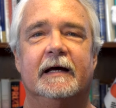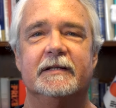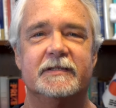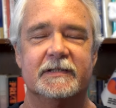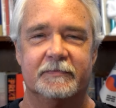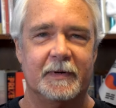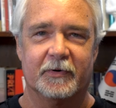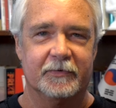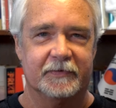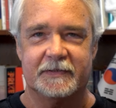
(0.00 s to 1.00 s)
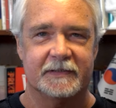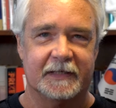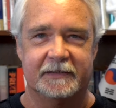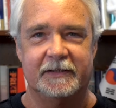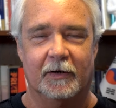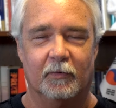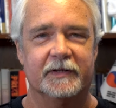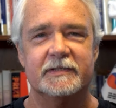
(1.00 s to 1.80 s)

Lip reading: And this is 1901.